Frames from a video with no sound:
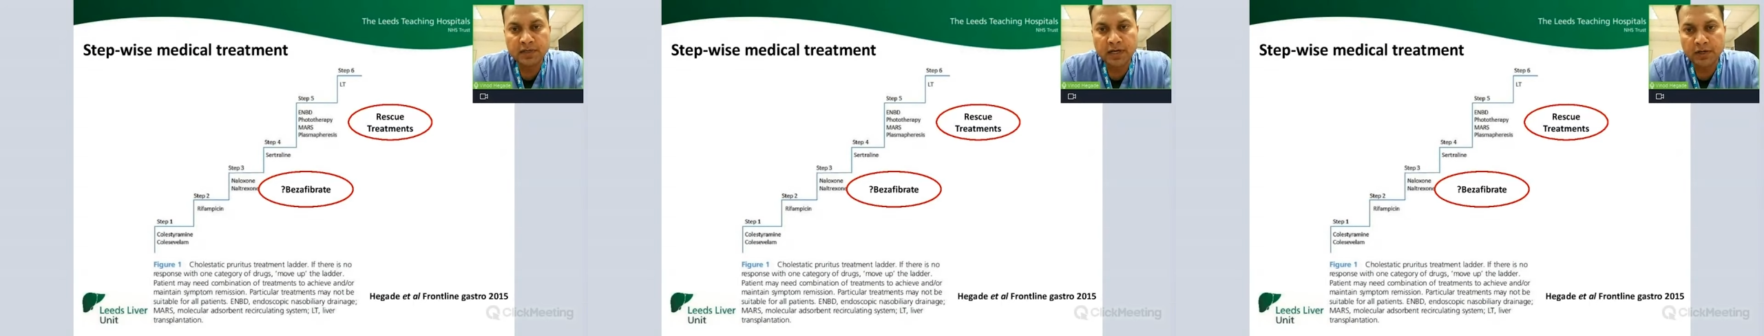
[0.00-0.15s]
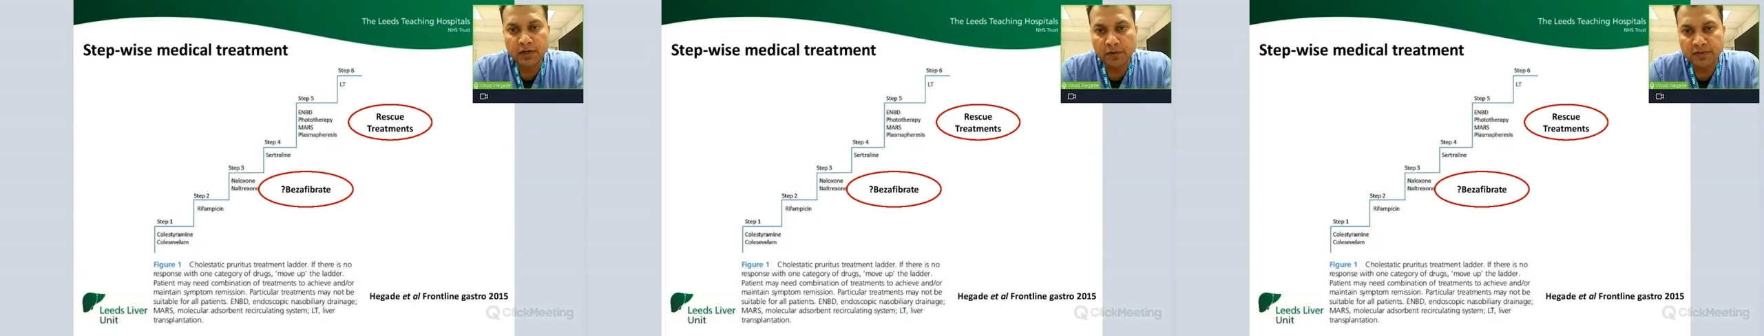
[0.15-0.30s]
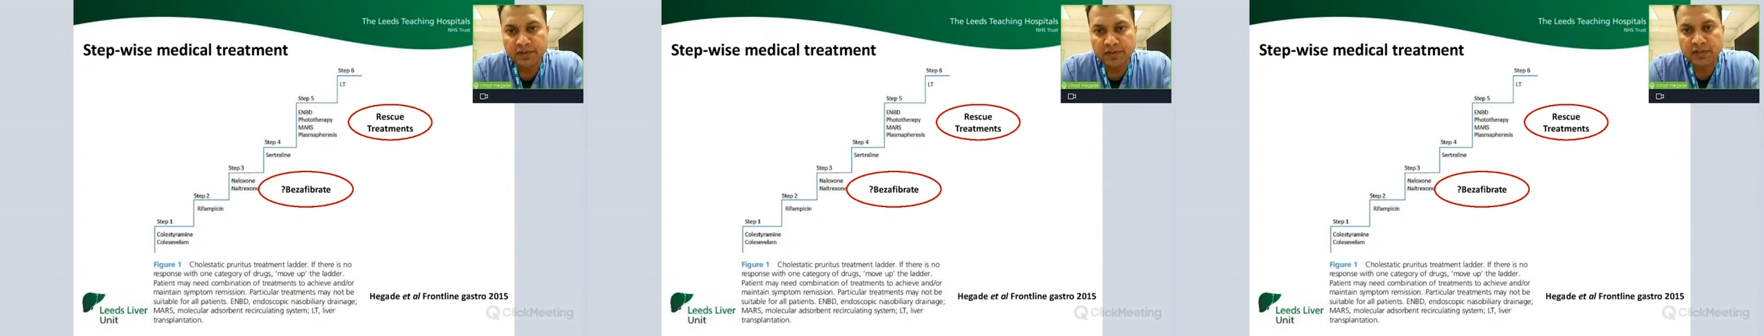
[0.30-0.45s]
and
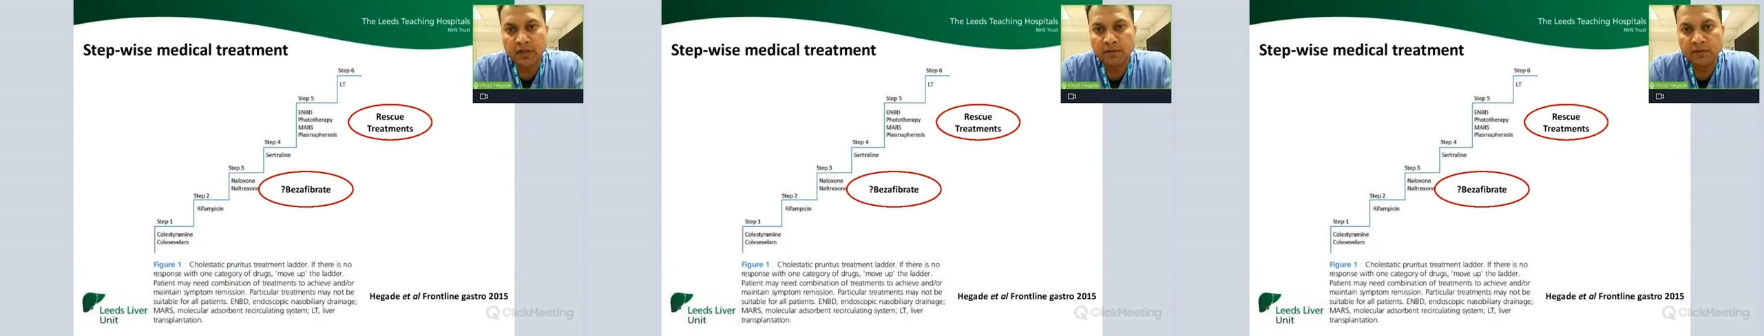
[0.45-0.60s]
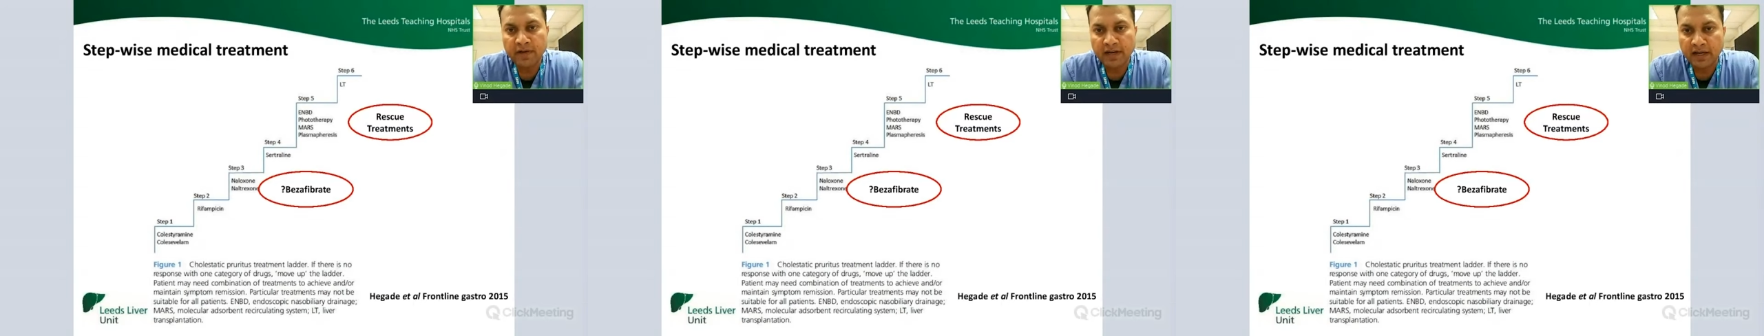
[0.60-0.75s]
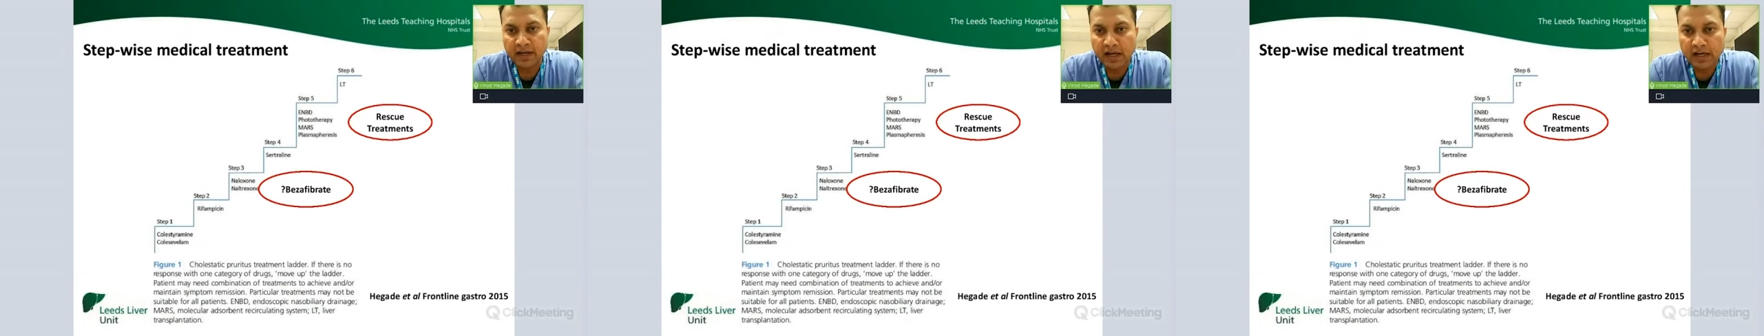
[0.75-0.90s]
you're still
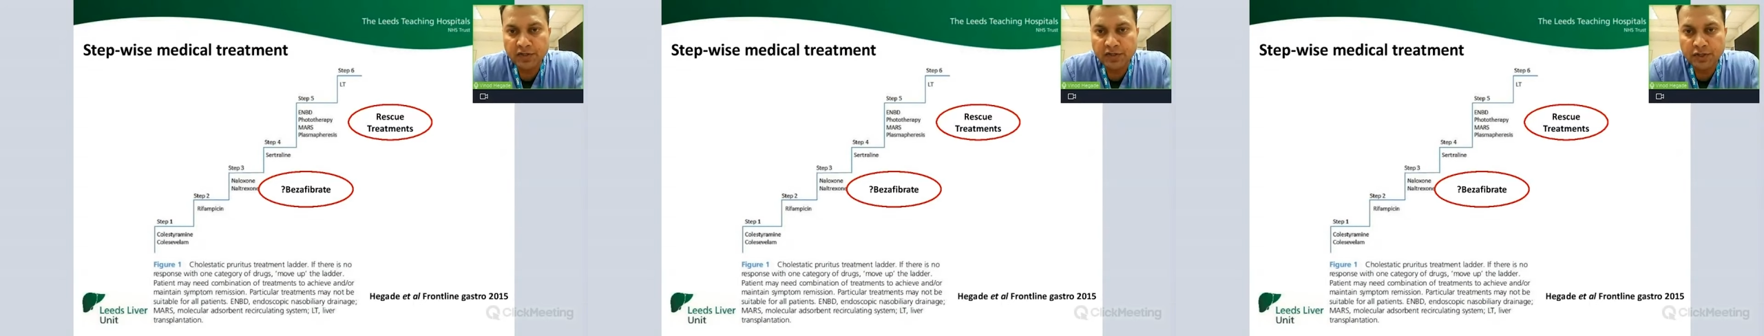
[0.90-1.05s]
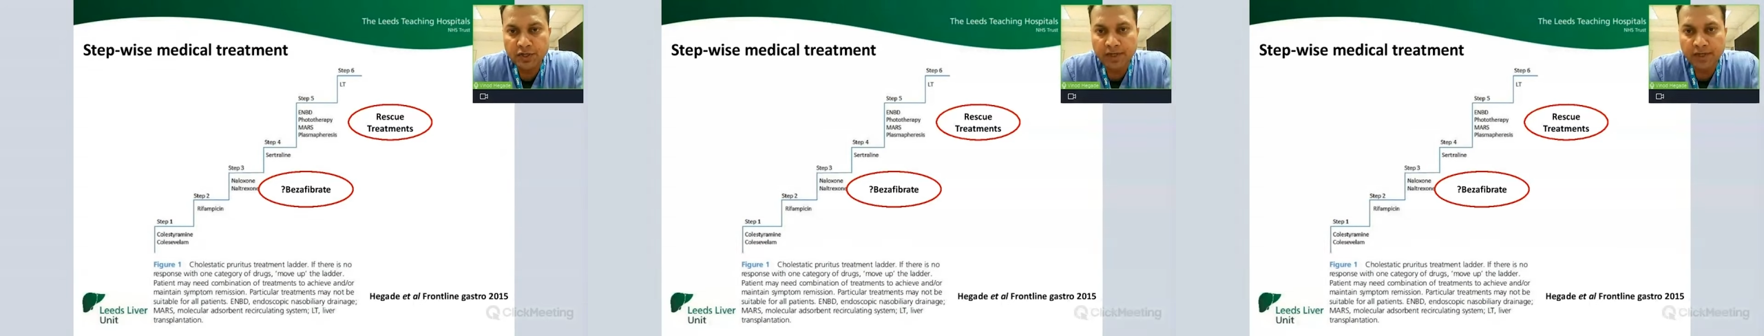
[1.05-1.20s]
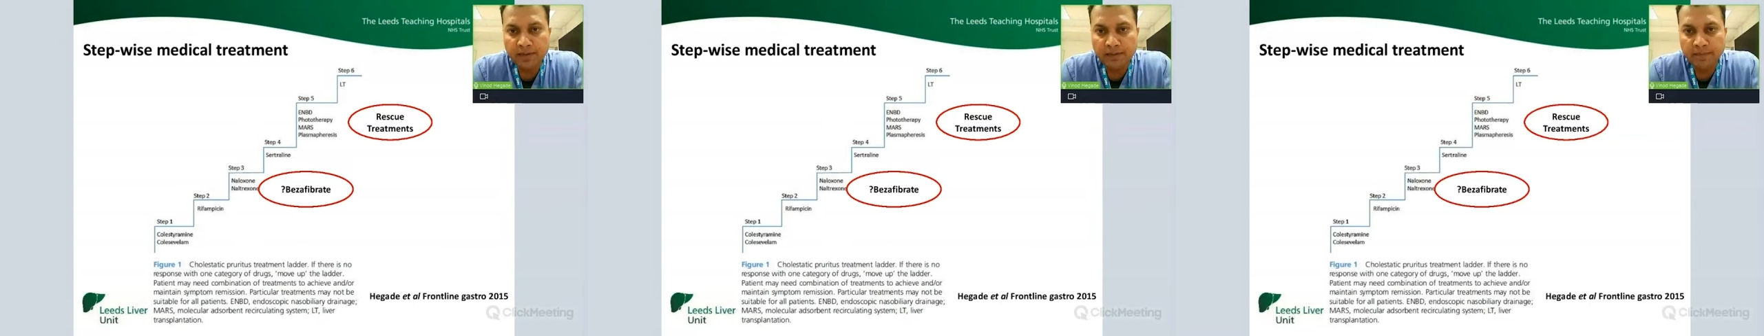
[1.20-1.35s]
very
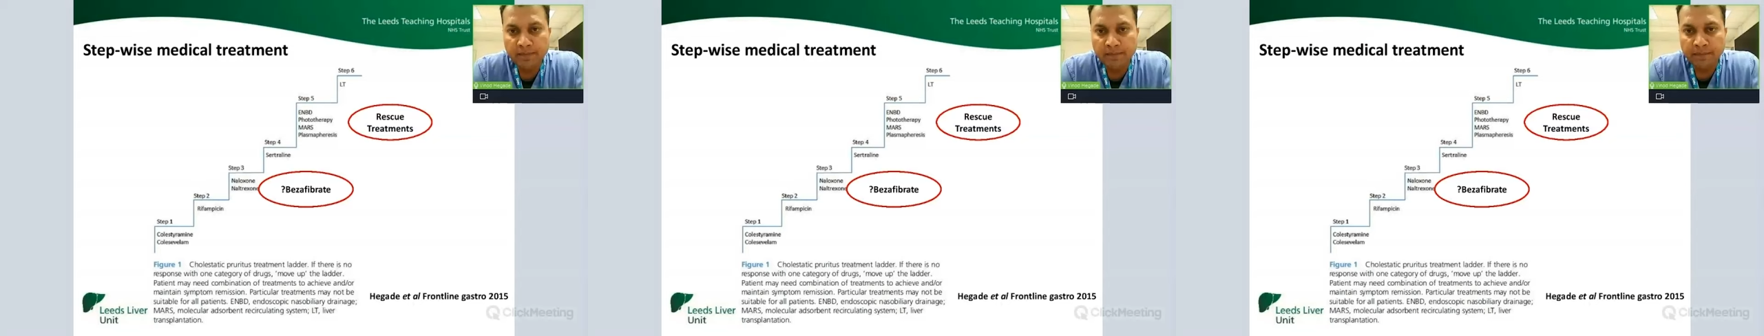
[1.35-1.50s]
itchy?